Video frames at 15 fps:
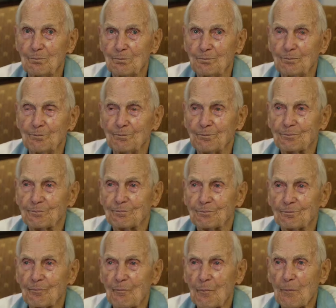
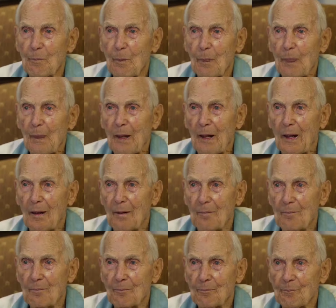We're gonna stop right
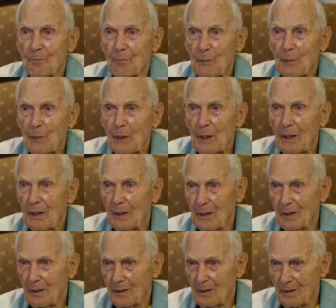now, Vern, for a
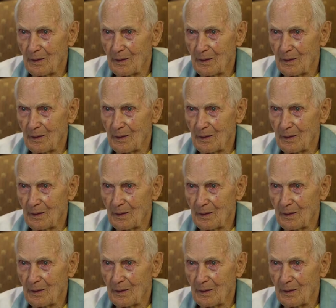minute.